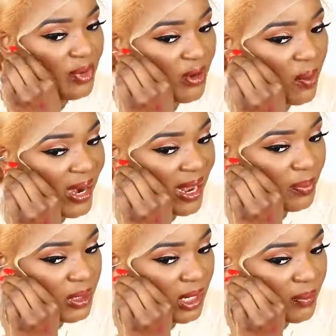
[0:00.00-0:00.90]
And before, when I
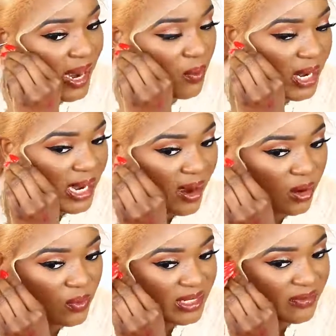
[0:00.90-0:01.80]
put on my wig, I
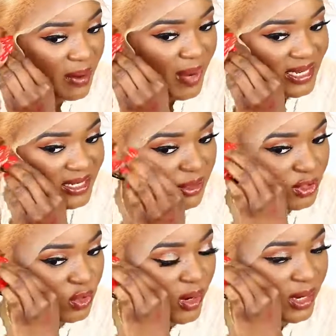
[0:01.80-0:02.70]
always find
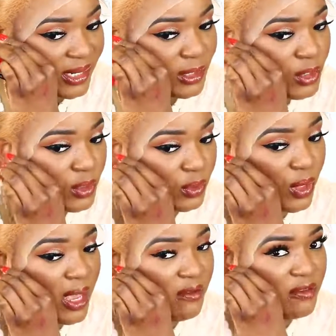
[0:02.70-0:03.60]
myself struggling
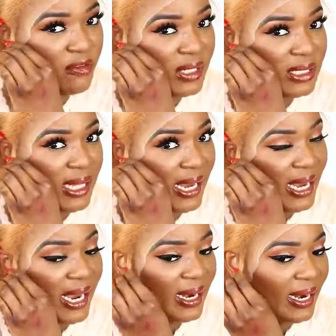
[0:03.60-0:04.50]
to fit the
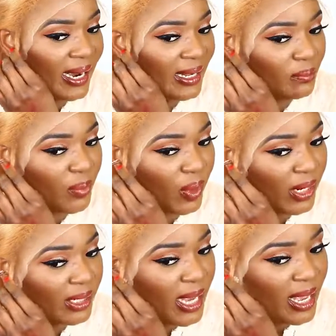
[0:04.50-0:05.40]
earline,
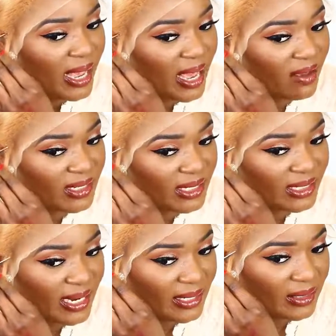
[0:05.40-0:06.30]
but ever
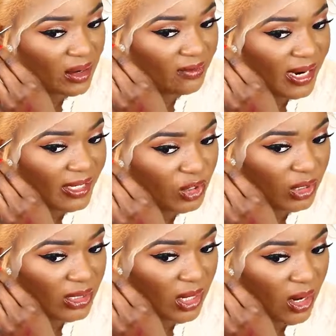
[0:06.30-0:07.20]
since I discovered
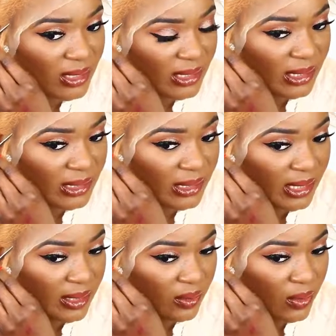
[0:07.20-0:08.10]
just cutting
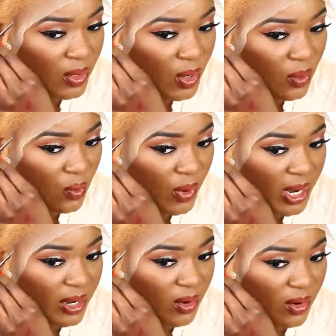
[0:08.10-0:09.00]
the
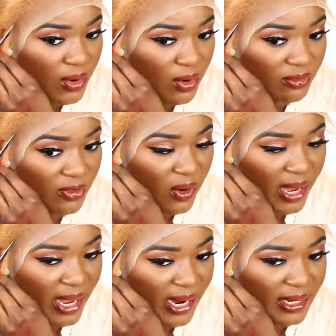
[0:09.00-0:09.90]
wig on your
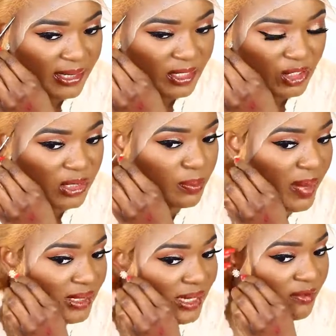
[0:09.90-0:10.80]
forehead, it just
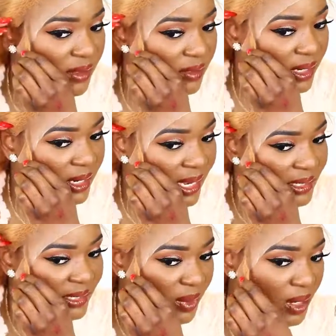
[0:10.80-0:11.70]
makes everything
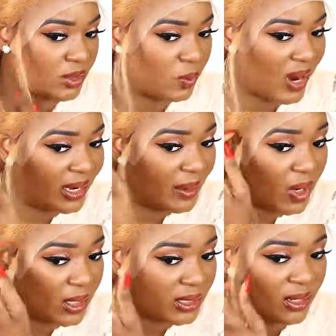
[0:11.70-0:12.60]
easy, because while
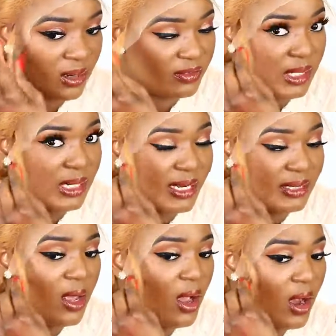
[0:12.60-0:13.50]
I'm cutting off the
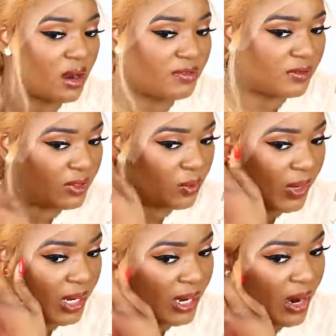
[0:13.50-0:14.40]
lace off of the
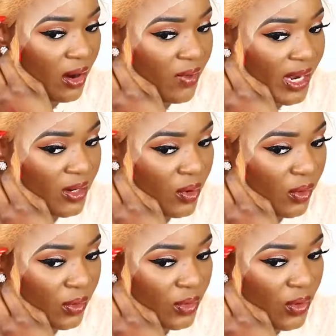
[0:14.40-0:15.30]
wig, I already
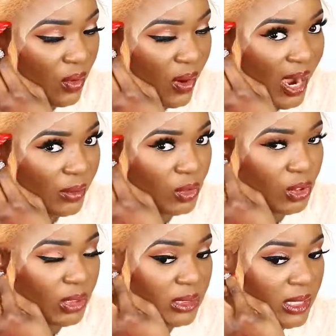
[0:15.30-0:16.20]
know, you know, how to
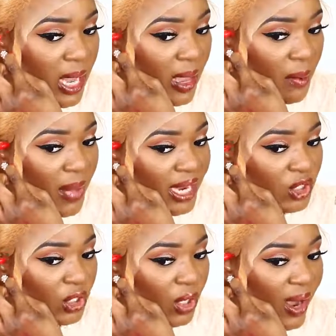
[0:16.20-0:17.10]
just make
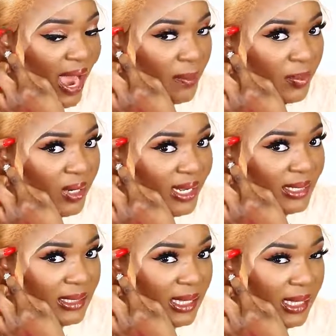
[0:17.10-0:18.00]
sure I
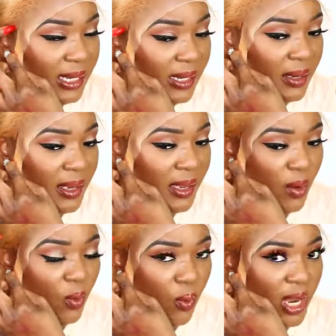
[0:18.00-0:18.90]
place the
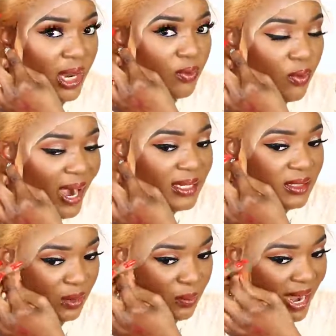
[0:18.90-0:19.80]
wig
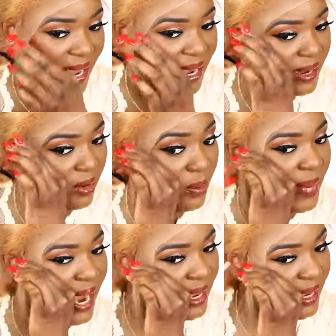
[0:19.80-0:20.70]
right on
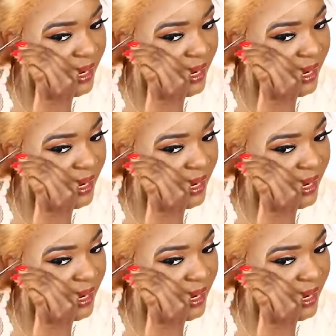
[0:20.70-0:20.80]
my